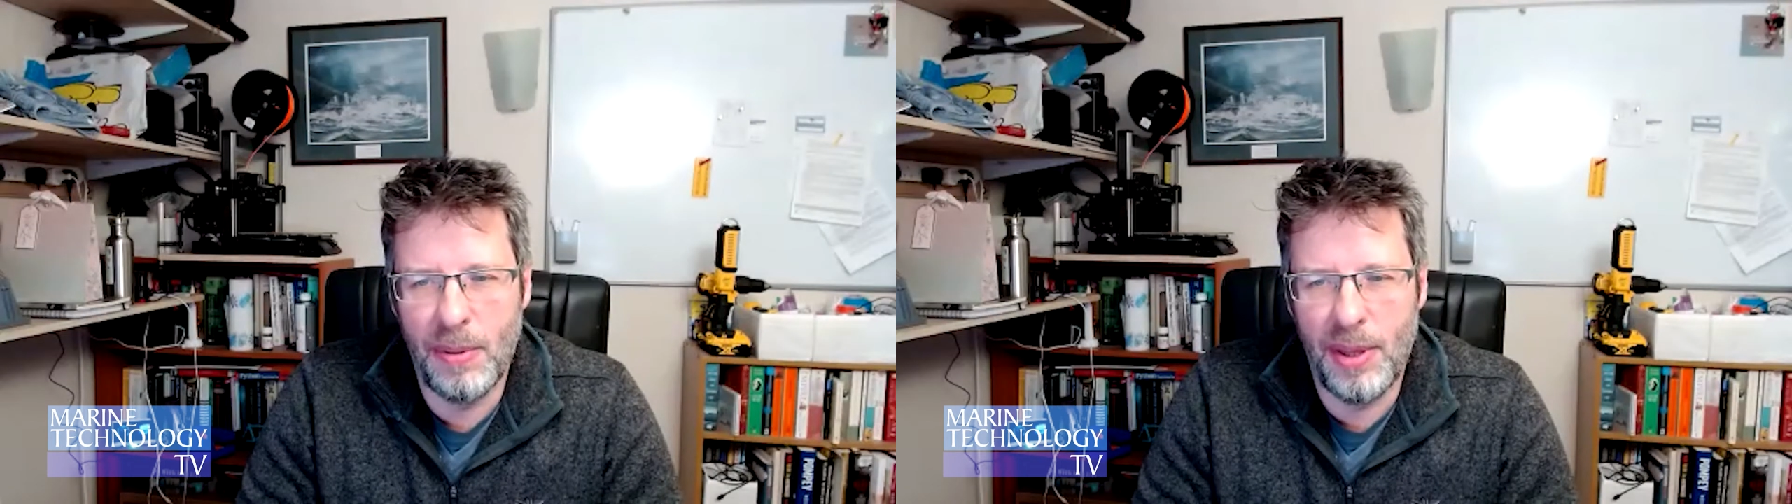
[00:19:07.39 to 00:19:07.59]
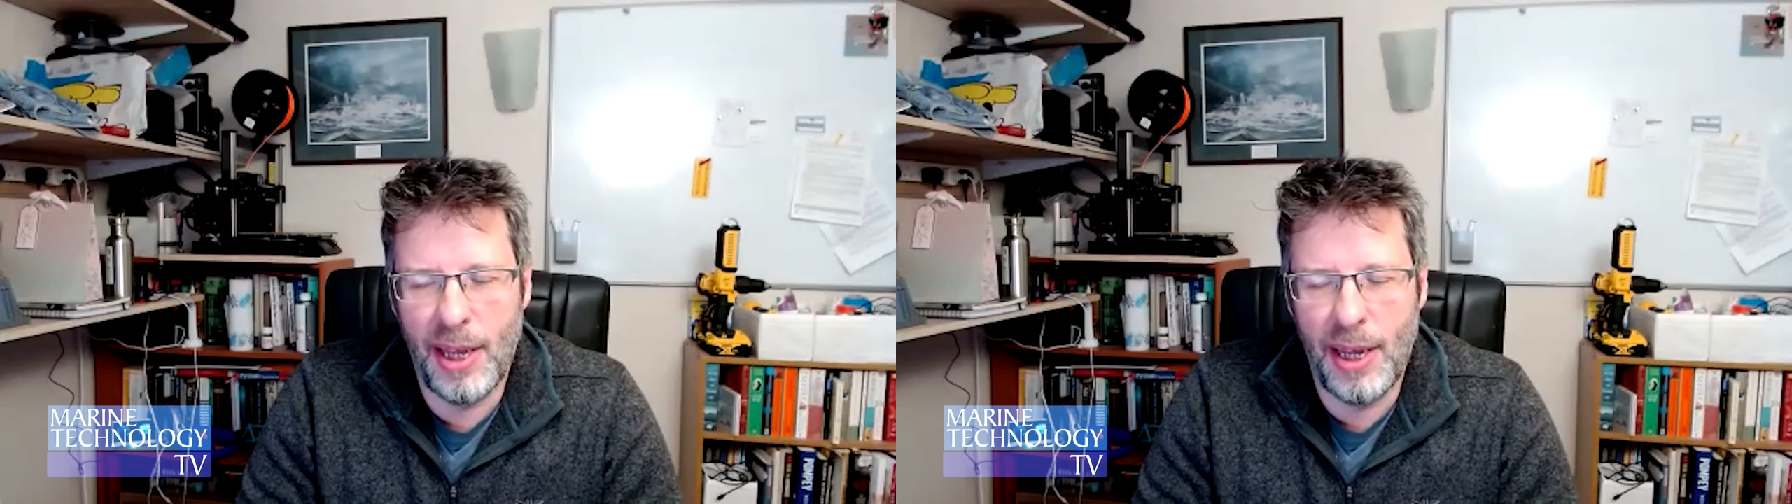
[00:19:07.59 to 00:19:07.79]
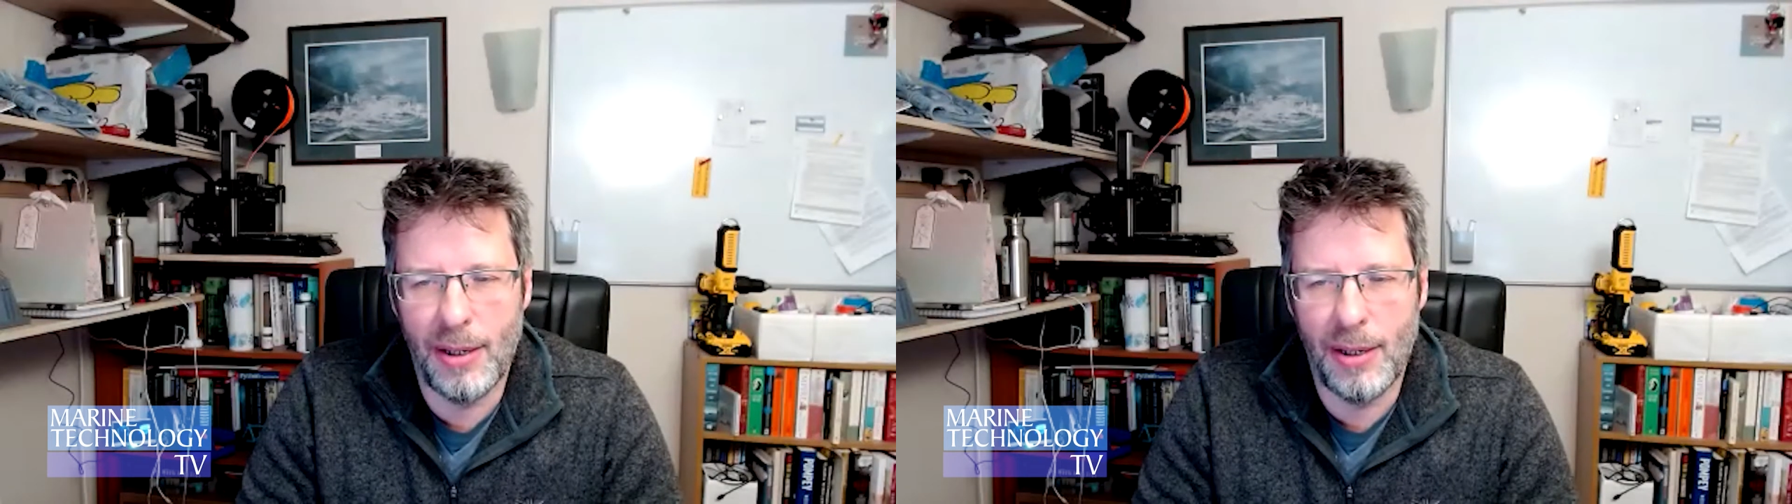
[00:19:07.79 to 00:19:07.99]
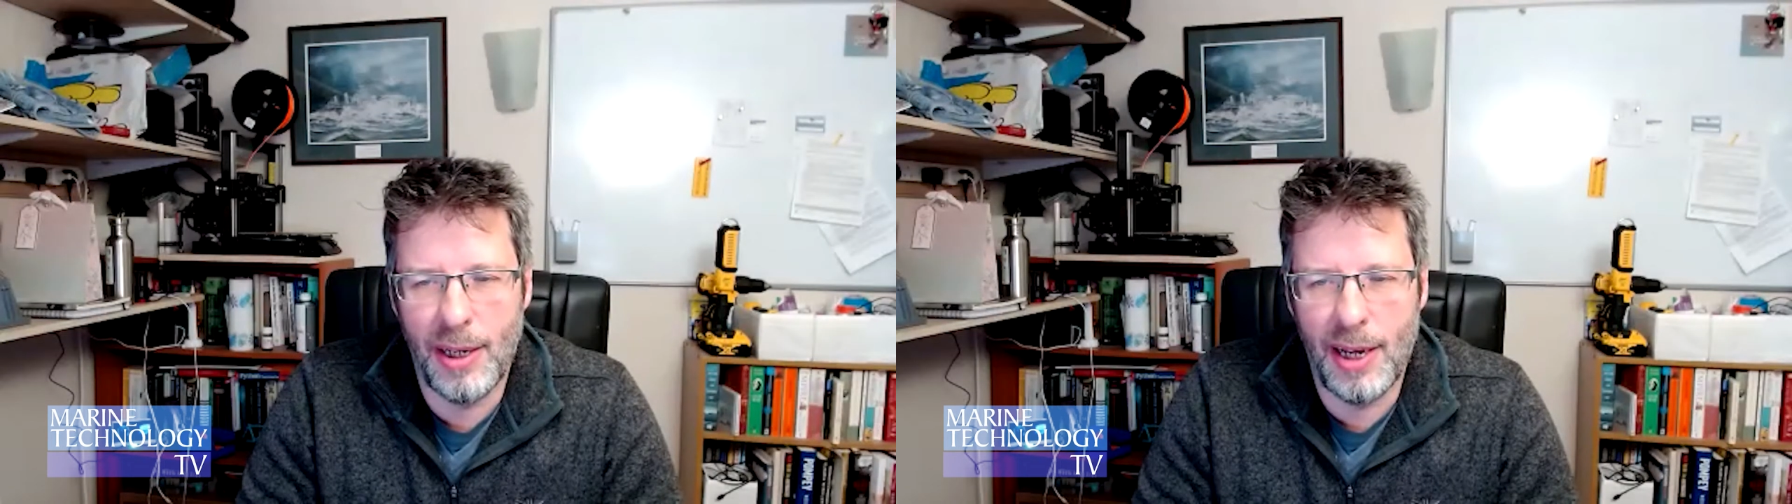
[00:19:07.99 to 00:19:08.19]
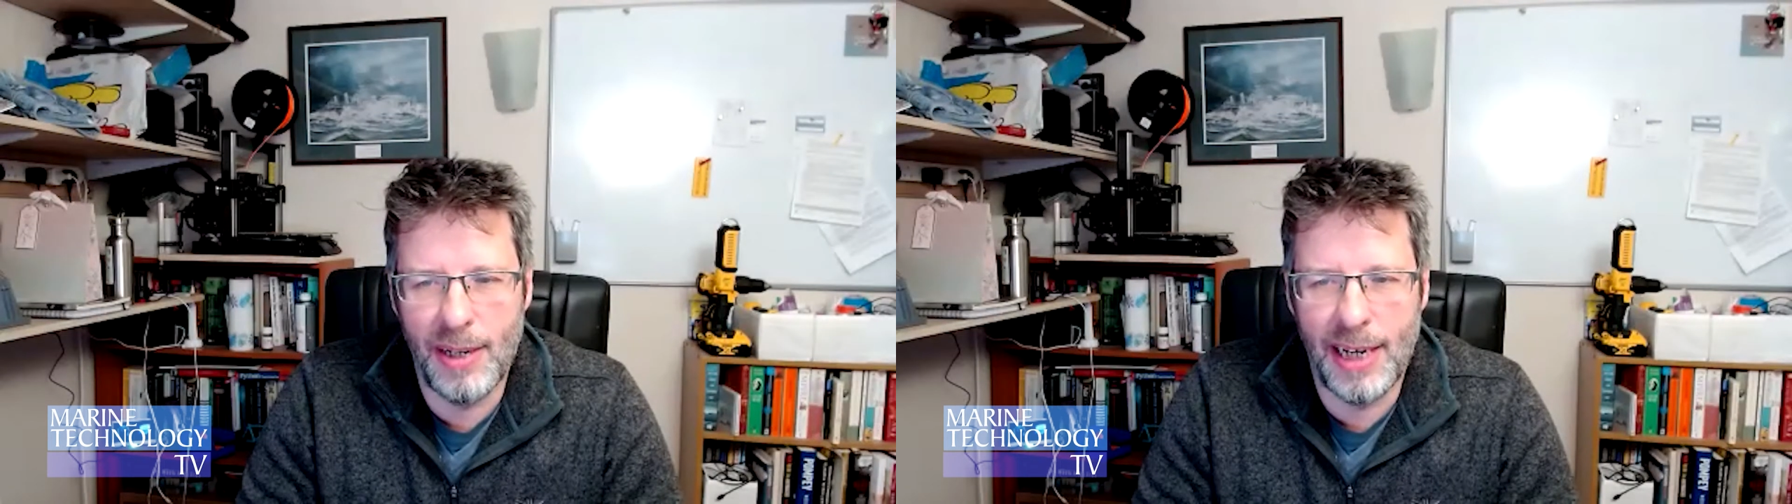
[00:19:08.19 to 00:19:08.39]
but they are going to
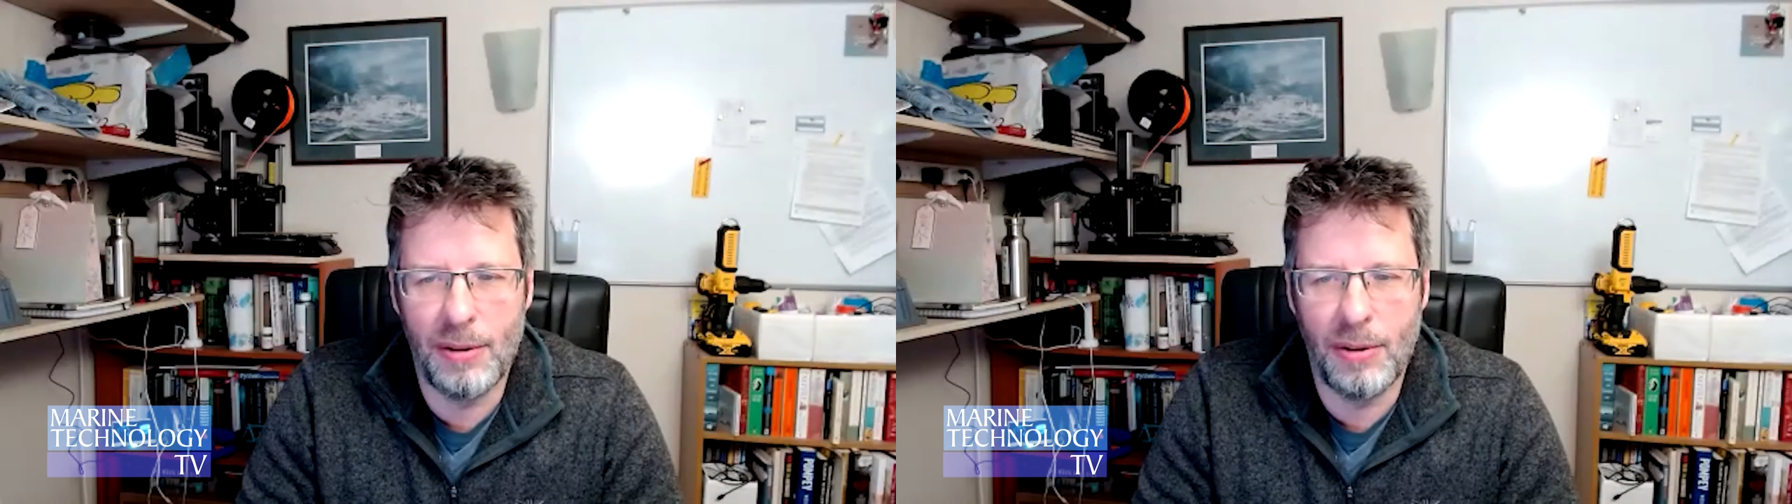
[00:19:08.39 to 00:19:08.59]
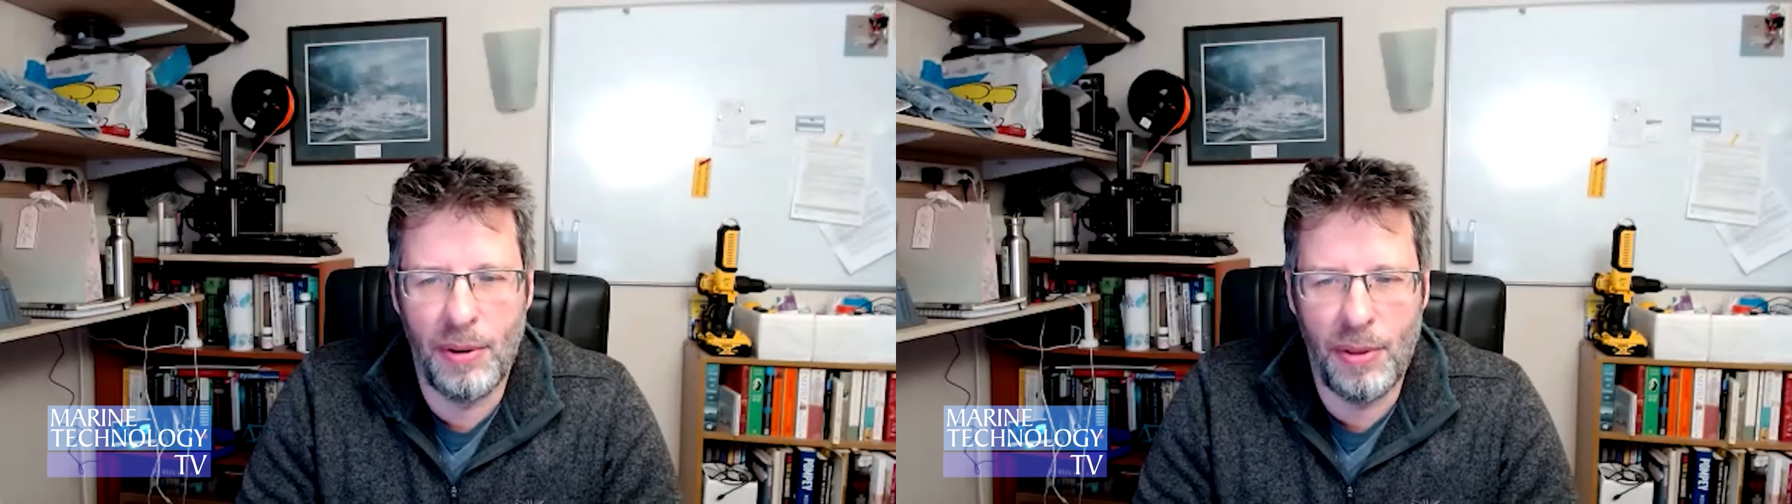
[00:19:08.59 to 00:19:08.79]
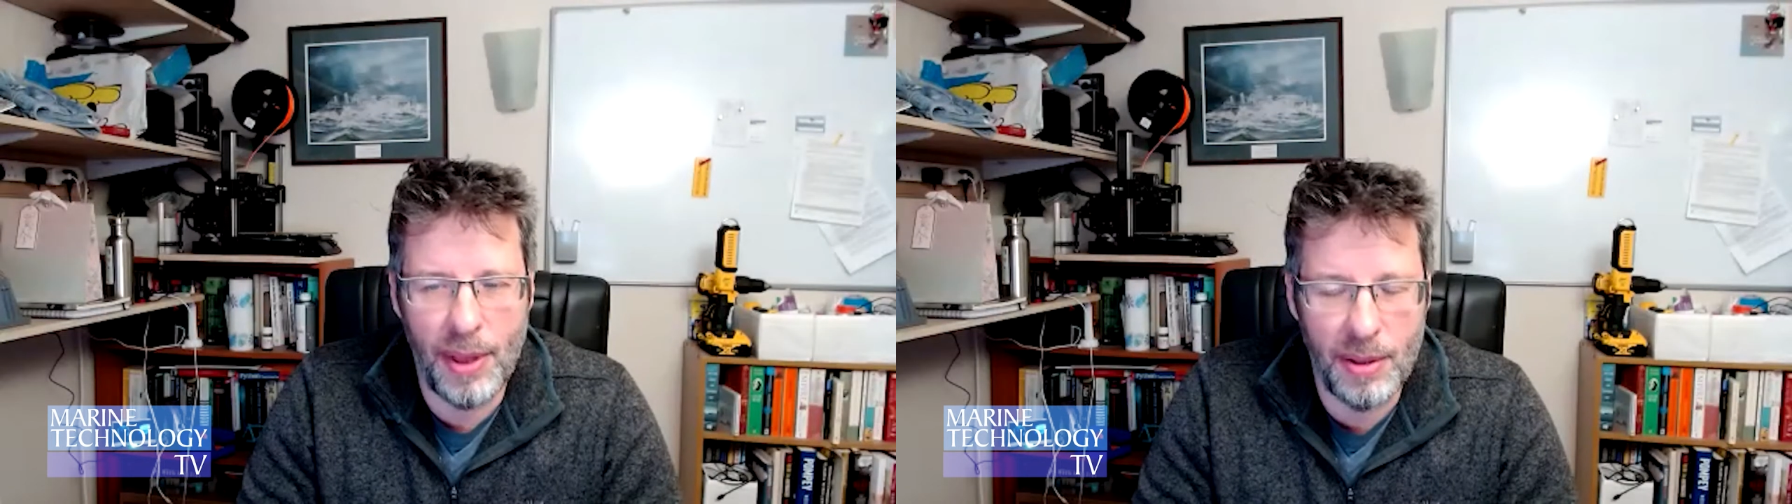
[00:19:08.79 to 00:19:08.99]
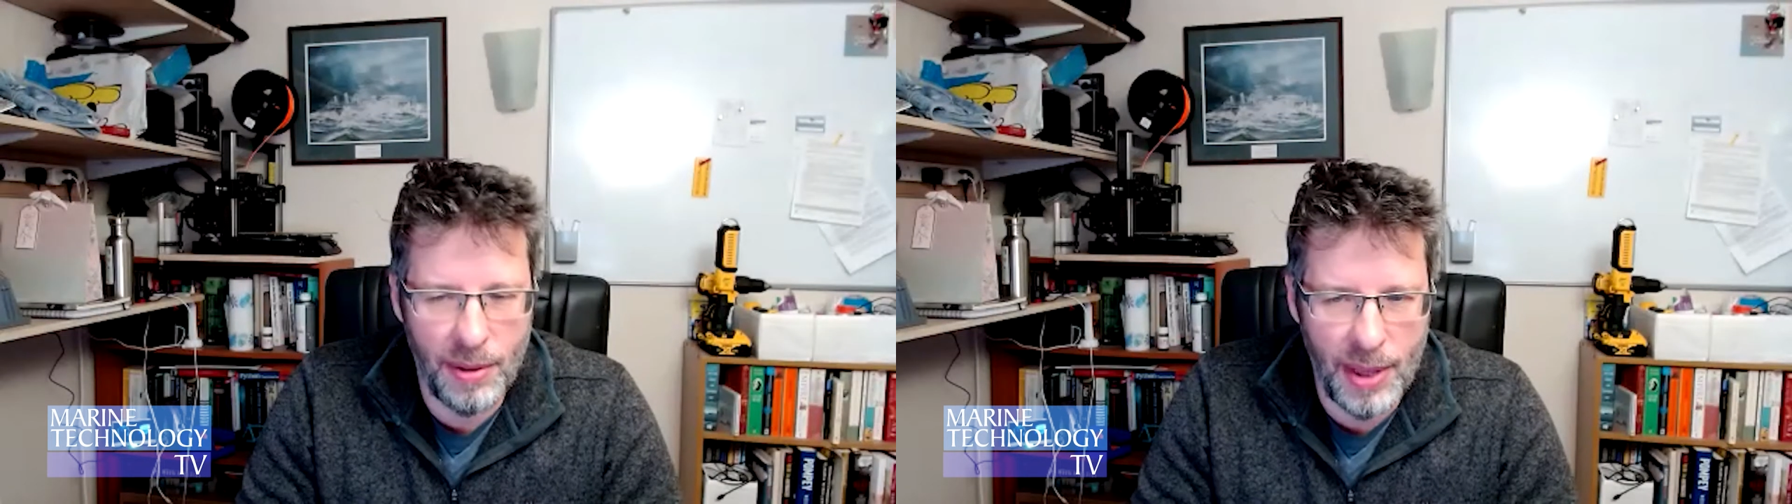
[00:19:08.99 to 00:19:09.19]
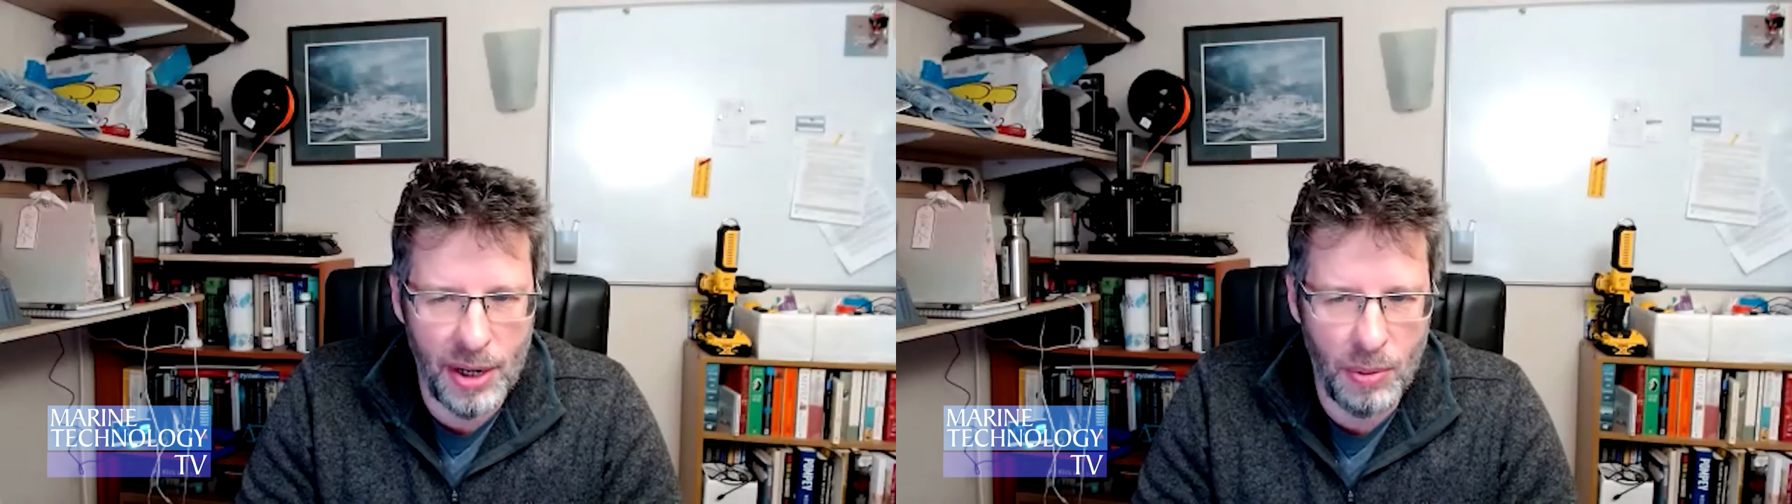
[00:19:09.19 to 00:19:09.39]
go down on the
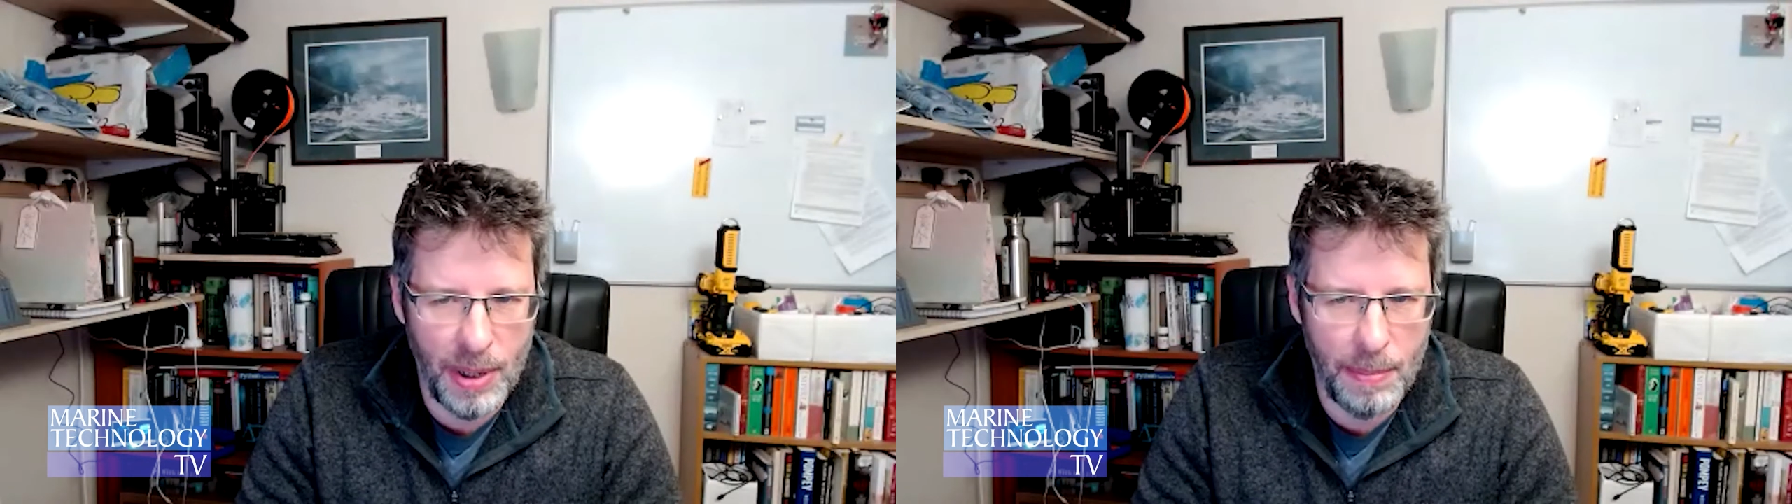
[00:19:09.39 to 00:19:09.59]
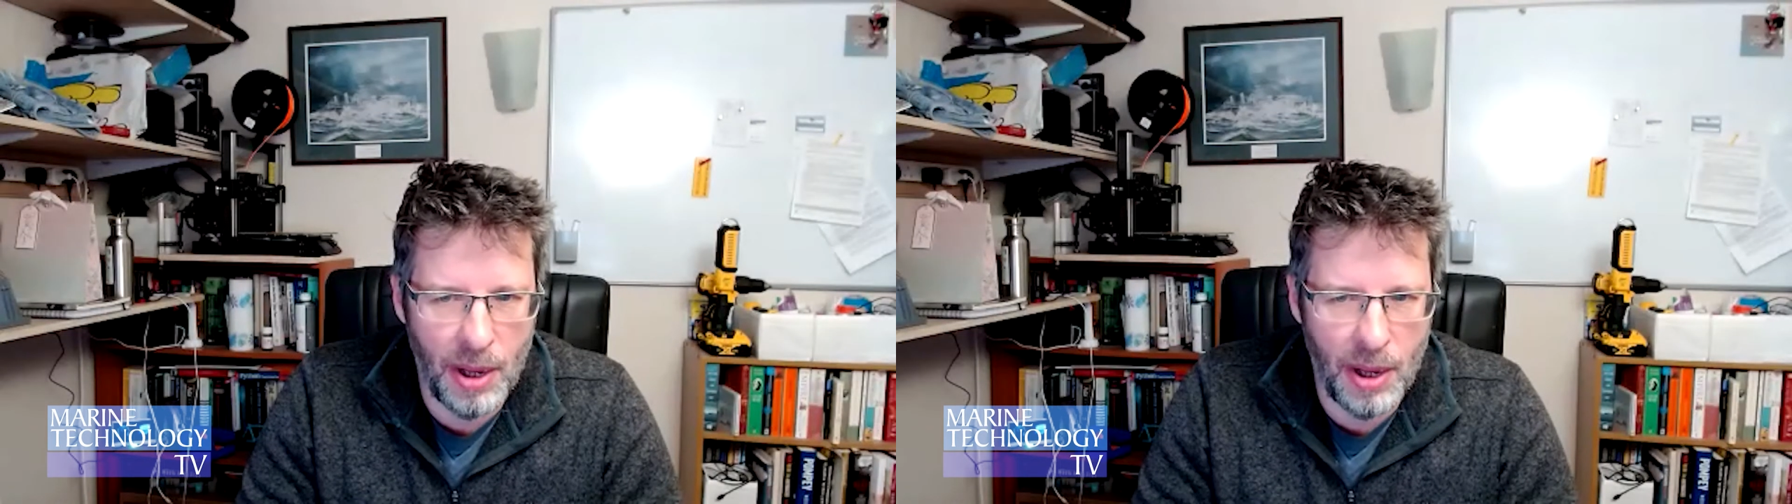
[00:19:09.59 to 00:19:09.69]
Nathaniel B.